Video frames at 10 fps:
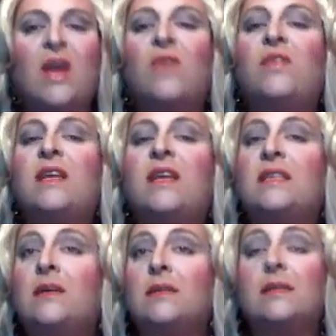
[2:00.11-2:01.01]
For the
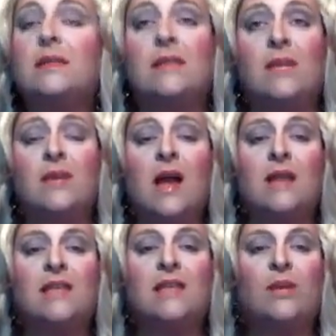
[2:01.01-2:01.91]
adults, set up a
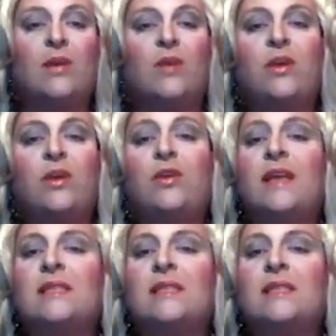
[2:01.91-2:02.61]
cocktail bar where your guests